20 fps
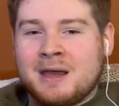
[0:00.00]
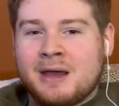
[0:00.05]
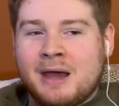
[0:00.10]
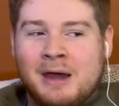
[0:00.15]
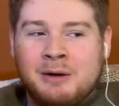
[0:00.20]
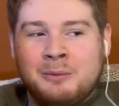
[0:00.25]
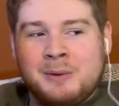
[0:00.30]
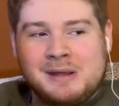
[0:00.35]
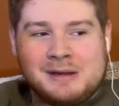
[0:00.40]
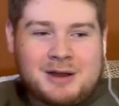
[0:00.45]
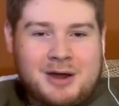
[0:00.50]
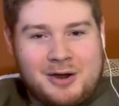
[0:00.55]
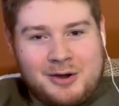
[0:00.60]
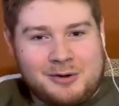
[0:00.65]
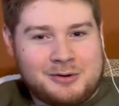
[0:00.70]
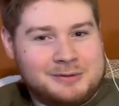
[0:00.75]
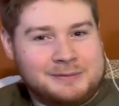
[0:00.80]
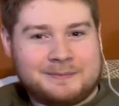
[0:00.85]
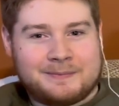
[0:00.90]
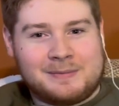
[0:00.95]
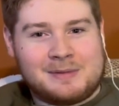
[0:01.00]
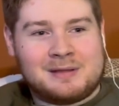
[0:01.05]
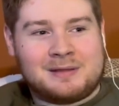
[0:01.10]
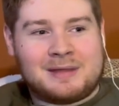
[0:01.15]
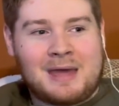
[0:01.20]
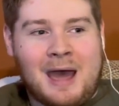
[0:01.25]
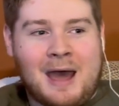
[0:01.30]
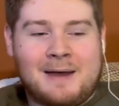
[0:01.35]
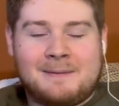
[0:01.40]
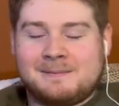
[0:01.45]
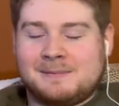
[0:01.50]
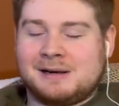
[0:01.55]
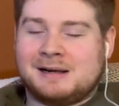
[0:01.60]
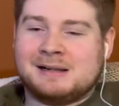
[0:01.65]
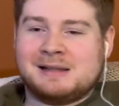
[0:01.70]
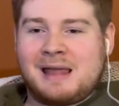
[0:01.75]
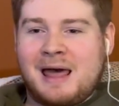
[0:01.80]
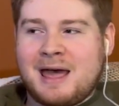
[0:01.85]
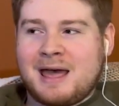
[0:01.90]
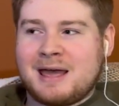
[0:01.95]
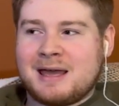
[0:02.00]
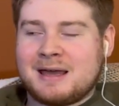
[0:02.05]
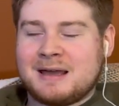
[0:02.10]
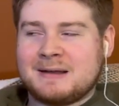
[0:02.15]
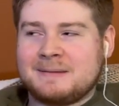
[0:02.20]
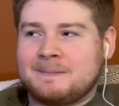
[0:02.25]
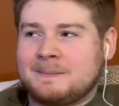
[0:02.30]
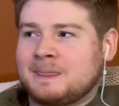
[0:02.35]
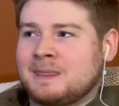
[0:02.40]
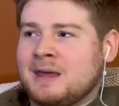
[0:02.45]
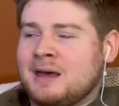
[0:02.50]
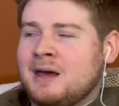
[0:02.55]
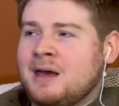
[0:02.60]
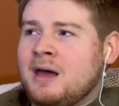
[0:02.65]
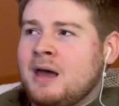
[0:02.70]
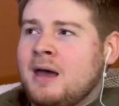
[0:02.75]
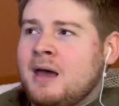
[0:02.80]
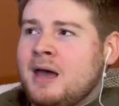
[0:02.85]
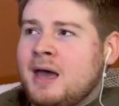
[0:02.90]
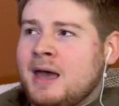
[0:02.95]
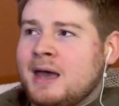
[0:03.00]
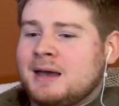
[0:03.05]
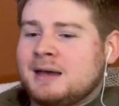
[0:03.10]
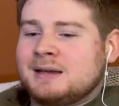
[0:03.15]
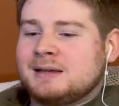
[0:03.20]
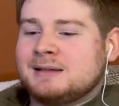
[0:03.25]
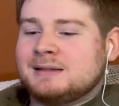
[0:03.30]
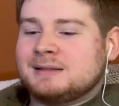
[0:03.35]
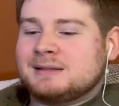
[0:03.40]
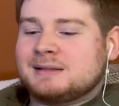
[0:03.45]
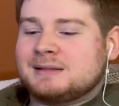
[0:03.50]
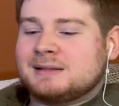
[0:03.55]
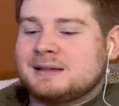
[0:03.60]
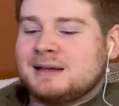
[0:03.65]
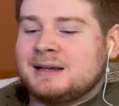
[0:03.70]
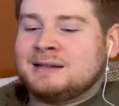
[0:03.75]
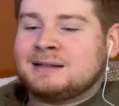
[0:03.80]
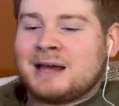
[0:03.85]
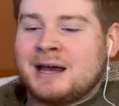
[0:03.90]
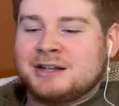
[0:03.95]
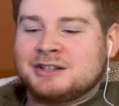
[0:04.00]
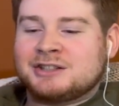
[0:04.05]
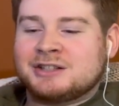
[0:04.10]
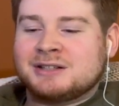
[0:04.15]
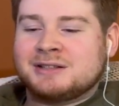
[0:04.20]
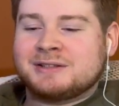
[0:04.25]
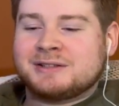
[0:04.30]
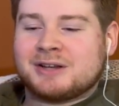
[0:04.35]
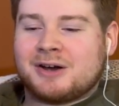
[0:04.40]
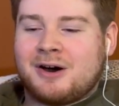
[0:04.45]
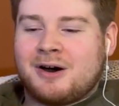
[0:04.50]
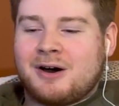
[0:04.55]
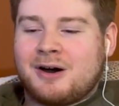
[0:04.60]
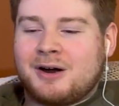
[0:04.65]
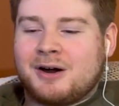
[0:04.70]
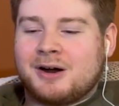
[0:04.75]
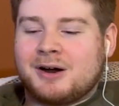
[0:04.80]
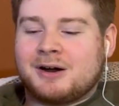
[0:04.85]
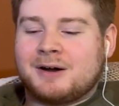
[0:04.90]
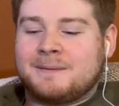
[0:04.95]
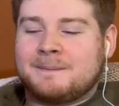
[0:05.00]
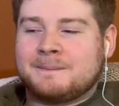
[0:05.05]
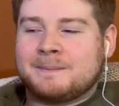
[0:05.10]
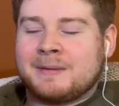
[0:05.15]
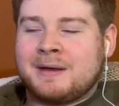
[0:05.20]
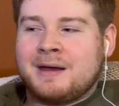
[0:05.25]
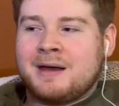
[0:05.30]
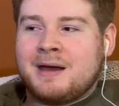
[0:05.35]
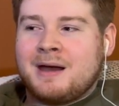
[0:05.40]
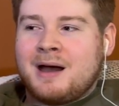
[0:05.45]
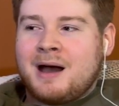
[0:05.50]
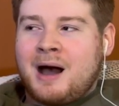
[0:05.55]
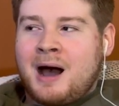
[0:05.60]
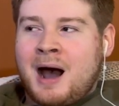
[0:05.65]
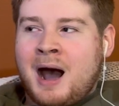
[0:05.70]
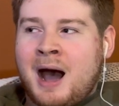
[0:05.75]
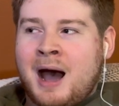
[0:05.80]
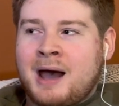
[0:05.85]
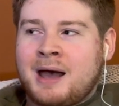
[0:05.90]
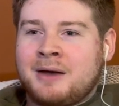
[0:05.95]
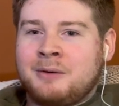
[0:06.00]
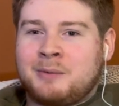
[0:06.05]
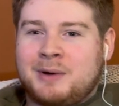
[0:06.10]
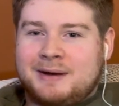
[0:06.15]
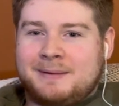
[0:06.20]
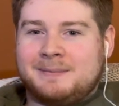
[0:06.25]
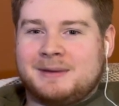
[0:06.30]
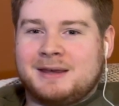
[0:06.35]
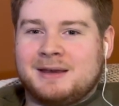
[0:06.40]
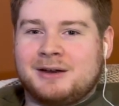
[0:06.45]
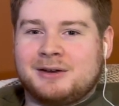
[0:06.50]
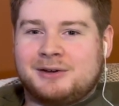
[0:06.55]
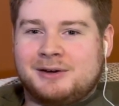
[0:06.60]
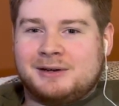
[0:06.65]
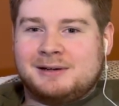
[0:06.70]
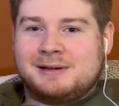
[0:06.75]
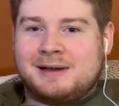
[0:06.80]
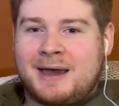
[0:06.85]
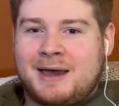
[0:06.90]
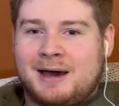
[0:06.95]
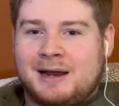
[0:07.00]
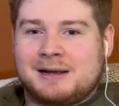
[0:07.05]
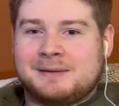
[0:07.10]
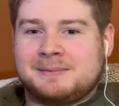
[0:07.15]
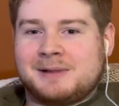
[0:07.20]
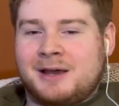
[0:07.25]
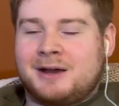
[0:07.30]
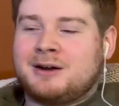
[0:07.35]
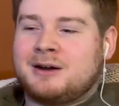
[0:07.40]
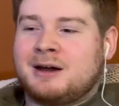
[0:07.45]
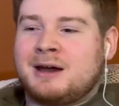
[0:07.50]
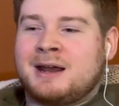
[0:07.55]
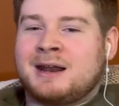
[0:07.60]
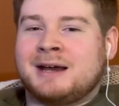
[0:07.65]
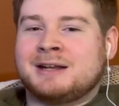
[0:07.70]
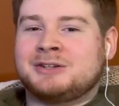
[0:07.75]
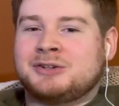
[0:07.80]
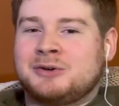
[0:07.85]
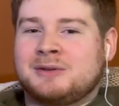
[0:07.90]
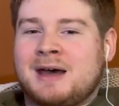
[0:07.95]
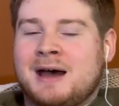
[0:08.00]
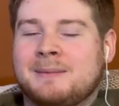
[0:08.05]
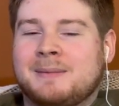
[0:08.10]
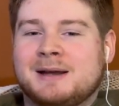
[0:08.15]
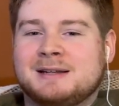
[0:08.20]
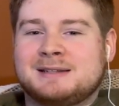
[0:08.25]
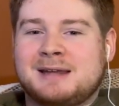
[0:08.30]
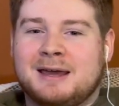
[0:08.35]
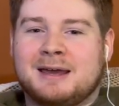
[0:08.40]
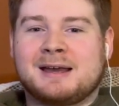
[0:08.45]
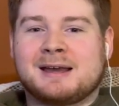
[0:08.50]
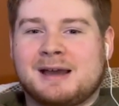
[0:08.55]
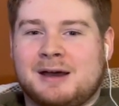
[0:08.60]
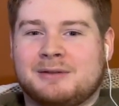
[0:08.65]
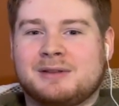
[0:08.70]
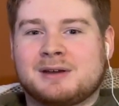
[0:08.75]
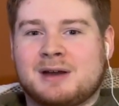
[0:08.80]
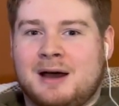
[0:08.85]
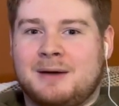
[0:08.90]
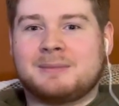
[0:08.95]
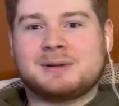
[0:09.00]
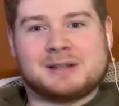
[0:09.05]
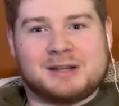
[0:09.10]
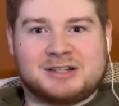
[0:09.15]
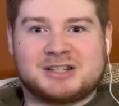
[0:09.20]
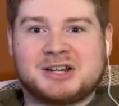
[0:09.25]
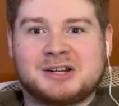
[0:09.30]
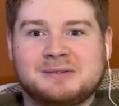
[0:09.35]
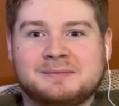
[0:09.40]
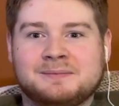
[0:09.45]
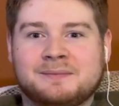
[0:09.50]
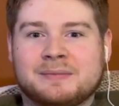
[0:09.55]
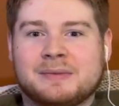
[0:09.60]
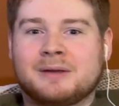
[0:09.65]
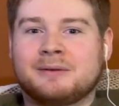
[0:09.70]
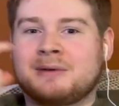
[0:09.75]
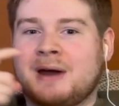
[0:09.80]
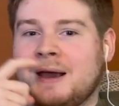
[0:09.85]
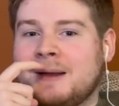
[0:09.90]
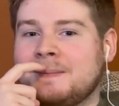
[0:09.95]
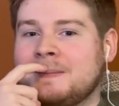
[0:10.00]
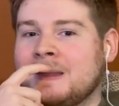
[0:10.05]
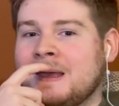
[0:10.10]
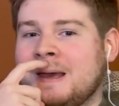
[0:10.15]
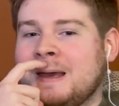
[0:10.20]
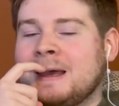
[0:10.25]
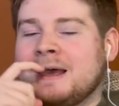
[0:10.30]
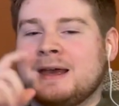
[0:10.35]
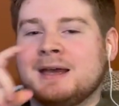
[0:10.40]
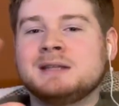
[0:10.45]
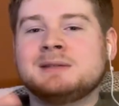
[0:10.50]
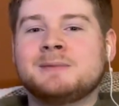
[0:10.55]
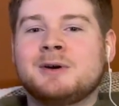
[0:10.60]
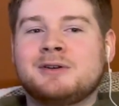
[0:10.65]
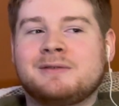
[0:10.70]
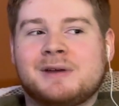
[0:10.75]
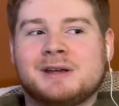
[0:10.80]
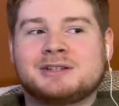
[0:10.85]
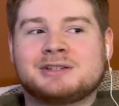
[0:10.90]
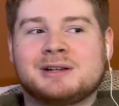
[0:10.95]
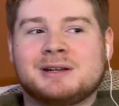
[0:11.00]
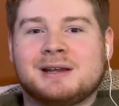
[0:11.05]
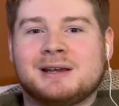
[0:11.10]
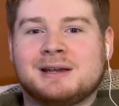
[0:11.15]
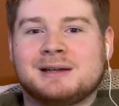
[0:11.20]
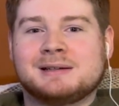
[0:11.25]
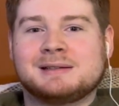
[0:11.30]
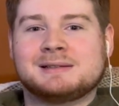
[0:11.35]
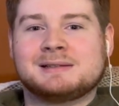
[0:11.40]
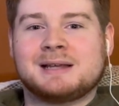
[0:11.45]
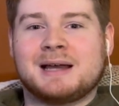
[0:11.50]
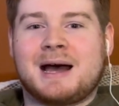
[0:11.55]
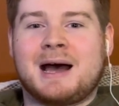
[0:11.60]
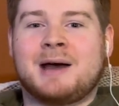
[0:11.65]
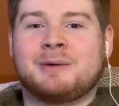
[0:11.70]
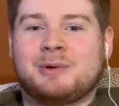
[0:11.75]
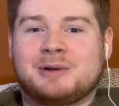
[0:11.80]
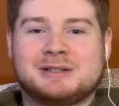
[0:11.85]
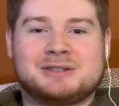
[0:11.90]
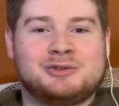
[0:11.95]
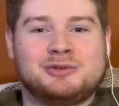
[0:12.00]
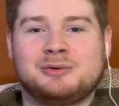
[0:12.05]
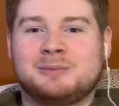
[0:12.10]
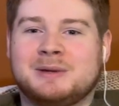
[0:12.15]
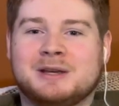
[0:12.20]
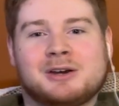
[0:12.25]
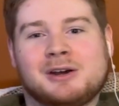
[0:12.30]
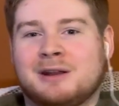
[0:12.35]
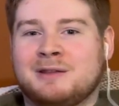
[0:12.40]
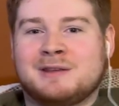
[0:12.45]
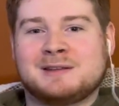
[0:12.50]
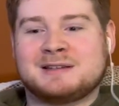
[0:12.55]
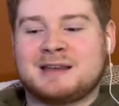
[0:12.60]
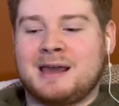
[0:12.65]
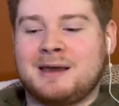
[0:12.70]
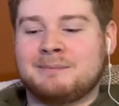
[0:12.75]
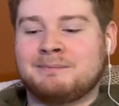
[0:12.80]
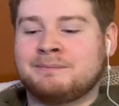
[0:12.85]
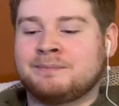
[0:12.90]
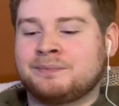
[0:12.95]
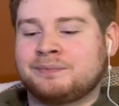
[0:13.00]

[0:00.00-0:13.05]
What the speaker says: And we know that Clay, his intentions are I want to be a good chaotic player and I do that by taking out the competition, right? His motivation is I want to be good at this game.